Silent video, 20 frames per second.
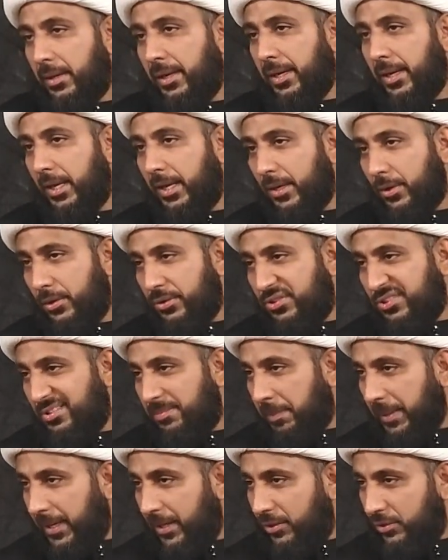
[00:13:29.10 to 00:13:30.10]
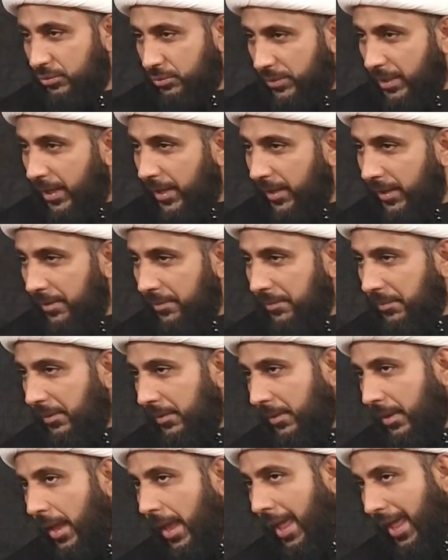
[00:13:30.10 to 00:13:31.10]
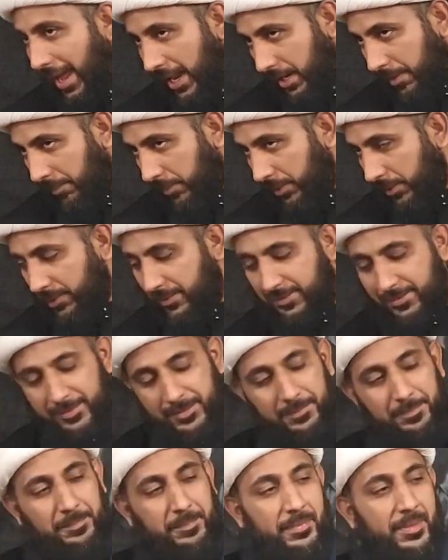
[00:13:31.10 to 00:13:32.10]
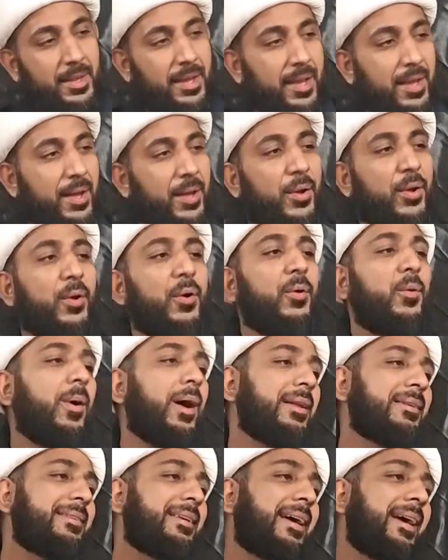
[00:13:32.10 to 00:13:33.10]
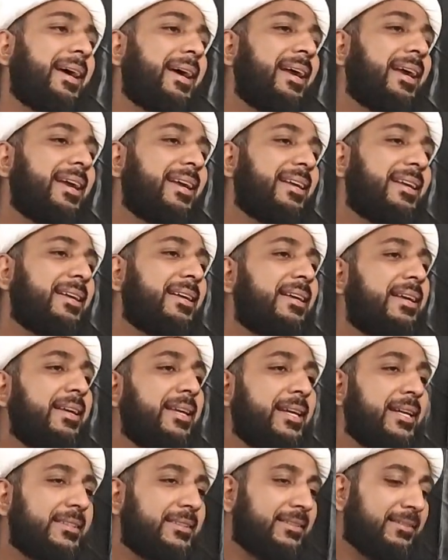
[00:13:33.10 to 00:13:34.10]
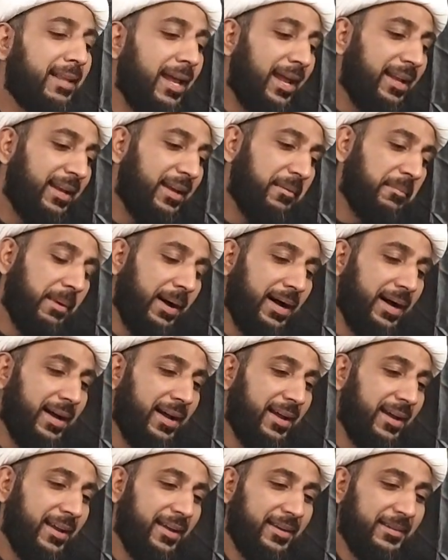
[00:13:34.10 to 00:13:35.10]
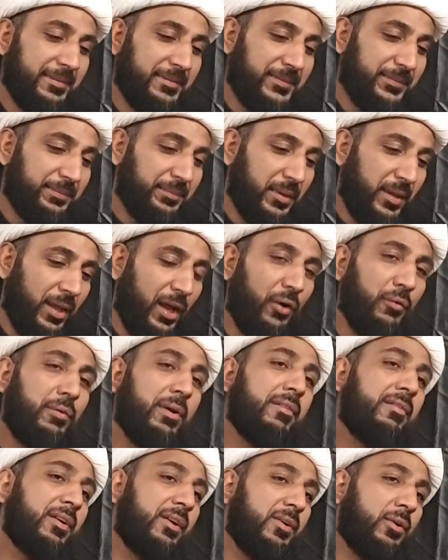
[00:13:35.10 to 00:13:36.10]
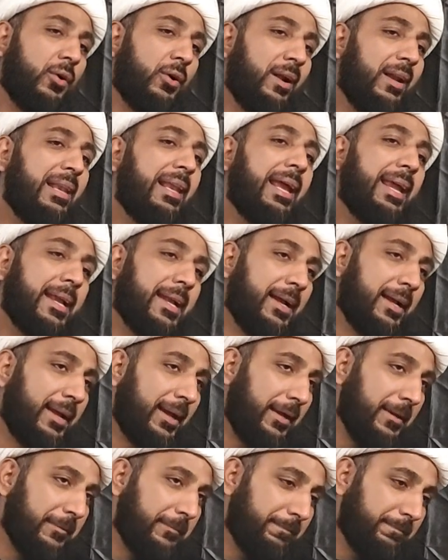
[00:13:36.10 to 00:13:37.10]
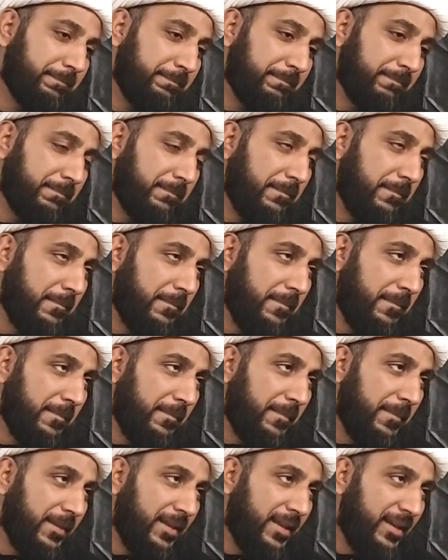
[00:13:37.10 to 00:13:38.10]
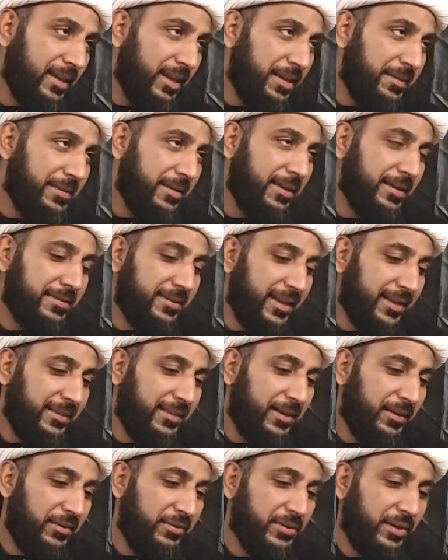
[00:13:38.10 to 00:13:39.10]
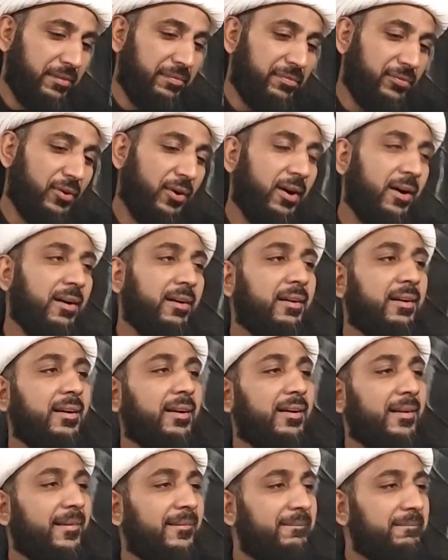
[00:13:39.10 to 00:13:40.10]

he could speak to the animals. One day, he is standing by a river or a lake. He sees that there's a frog.